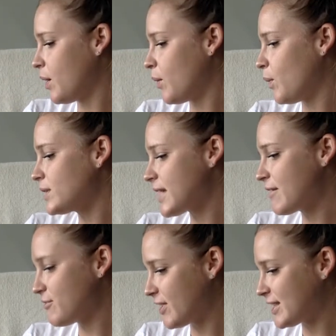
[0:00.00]
What a
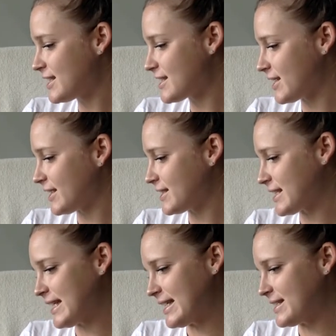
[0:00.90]
funny sight
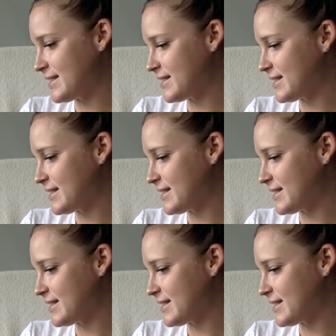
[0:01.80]
it is to